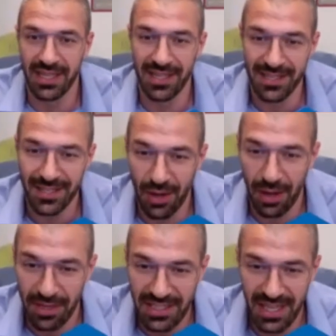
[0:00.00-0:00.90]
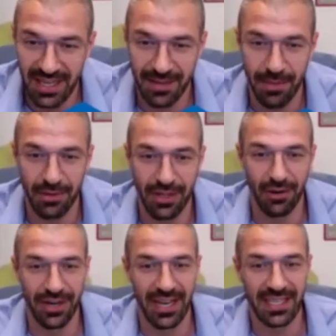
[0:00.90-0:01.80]
So I'm excited about
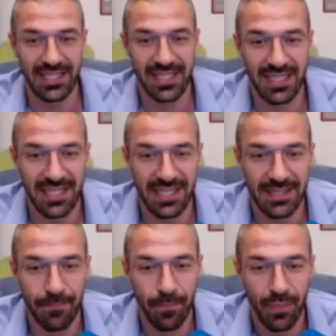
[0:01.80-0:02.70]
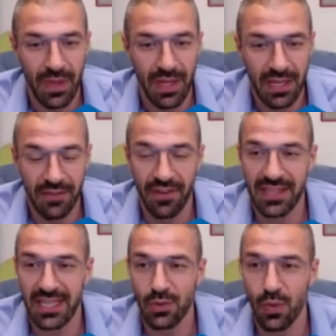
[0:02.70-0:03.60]
our next event
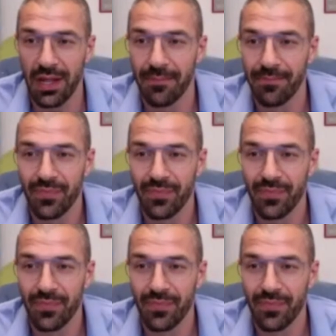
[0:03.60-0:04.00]
as well.